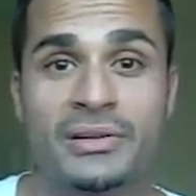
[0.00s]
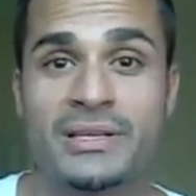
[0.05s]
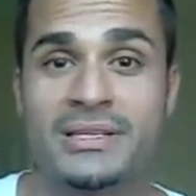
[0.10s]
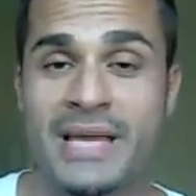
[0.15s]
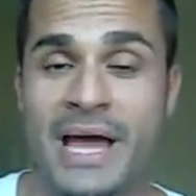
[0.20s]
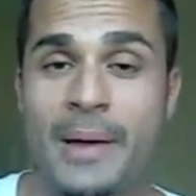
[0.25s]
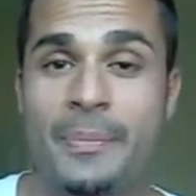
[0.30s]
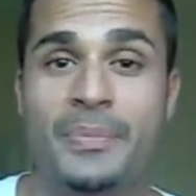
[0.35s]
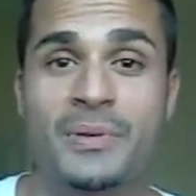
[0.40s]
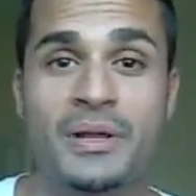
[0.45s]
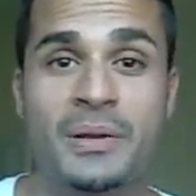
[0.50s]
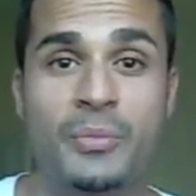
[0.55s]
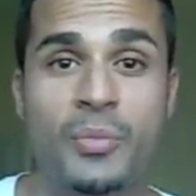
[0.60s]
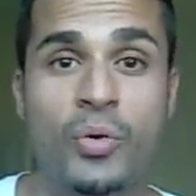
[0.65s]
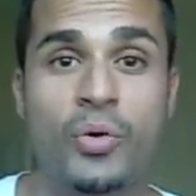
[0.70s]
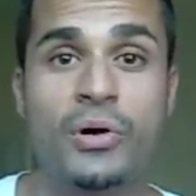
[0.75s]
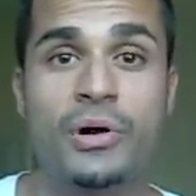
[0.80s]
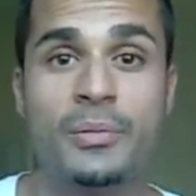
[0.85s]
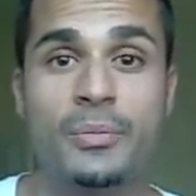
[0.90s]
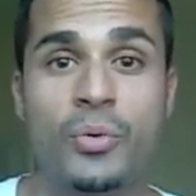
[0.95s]
It's happening
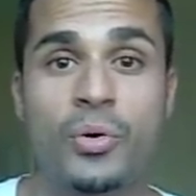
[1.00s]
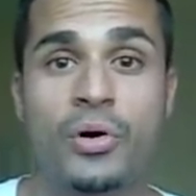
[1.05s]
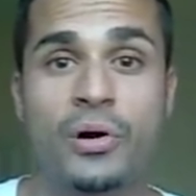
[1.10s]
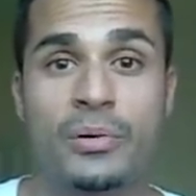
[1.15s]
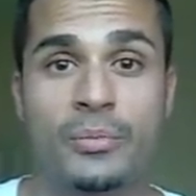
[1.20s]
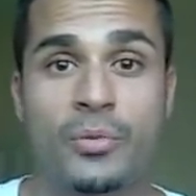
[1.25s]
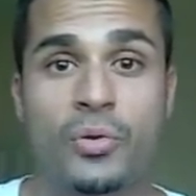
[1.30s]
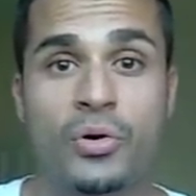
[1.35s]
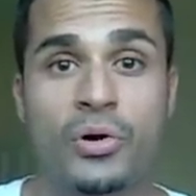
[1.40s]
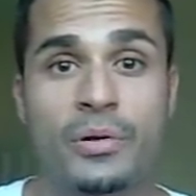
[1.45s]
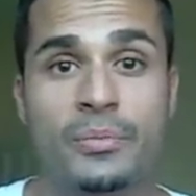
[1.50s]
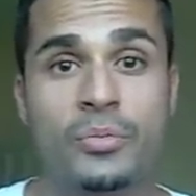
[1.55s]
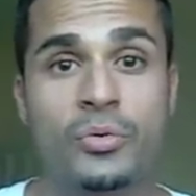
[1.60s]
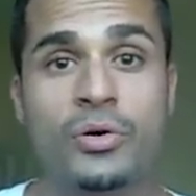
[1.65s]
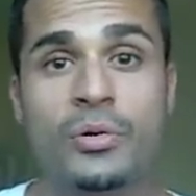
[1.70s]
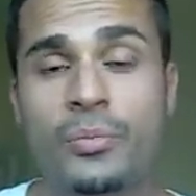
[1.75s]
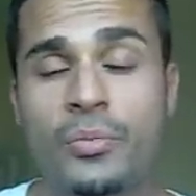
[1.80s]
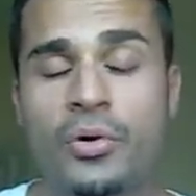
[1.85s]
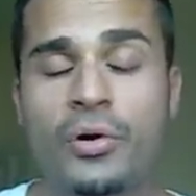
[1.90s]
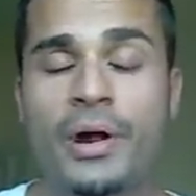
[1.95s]
more and more and more and more
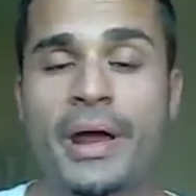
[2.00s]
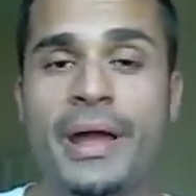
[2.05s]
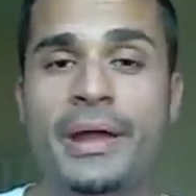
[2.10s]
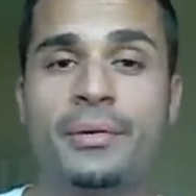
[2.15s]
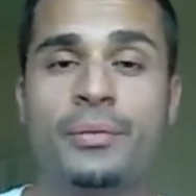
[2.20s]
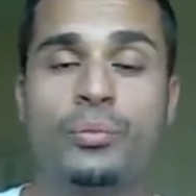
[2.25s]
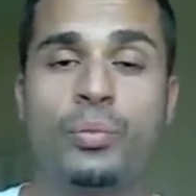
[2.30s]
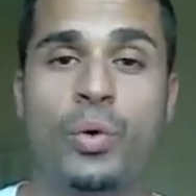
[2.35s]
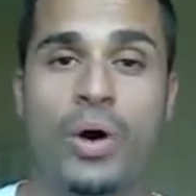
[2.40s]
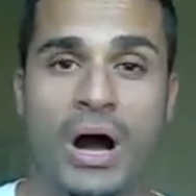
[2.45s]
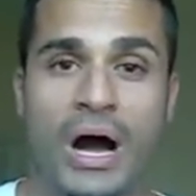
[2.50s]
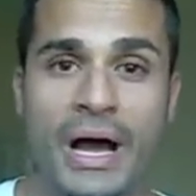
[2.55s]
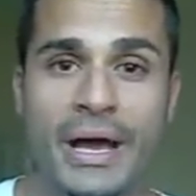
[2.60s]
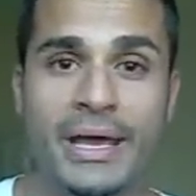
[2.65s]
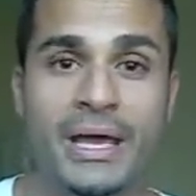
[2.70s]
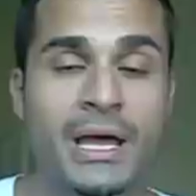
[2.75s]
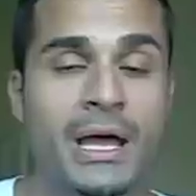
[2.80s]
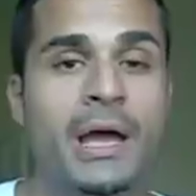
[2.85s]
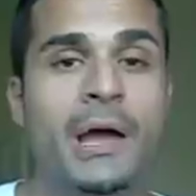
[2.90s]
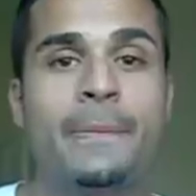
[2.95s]
and more. And why?